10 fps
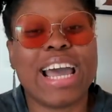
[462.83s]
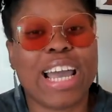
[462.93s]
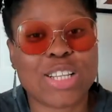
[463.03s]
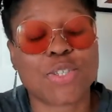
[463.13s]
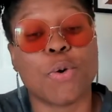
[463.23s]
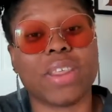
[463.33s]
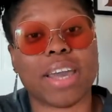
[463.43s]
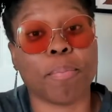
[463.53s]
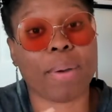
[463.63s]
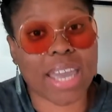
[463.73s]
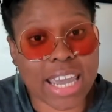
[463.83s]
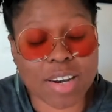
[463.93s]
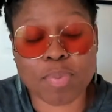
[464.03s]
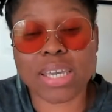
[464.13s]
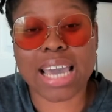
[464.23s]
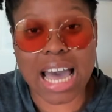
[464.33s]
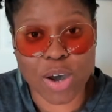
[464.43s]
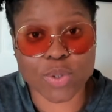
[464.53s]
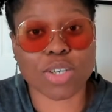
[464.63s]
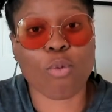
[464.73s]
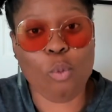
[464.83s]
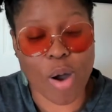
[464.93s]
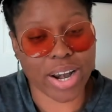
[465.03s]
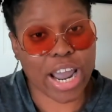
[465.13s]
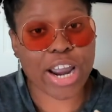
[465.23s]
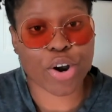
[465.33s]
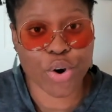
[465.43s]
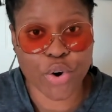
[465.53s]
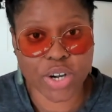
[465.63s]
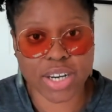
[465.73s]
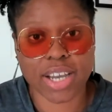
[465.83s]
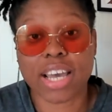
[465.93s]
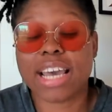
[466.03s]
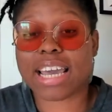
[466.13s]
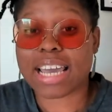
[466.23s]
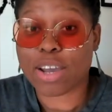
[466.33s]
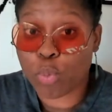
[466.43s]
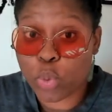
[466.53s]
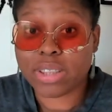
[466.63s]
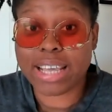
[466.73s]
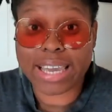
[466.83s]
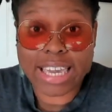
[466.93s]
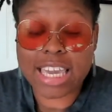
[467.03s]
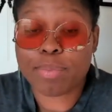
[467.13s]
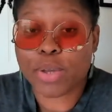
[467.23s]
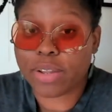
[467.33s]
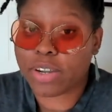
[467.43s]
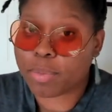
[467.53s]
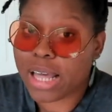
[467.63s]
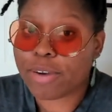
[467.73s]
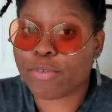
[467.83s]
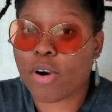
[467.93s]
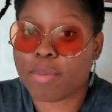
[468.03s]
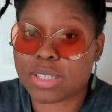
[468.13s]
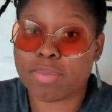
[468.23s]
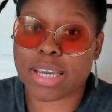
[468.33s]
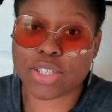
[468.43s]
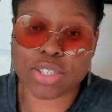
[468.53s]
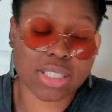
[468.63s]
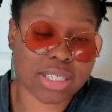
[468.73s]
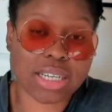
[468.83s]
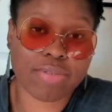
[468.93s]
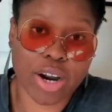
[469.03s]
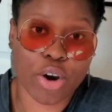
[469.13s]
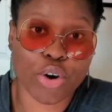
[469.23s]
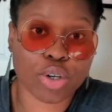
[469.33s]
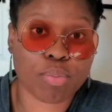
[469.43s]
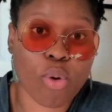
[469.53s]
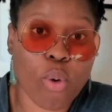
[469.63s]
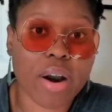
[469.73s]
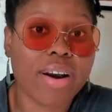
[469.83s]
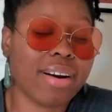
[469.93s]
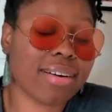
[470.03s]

And so they paid me out what I earned. Would they keep me on their platform to see if I earned more?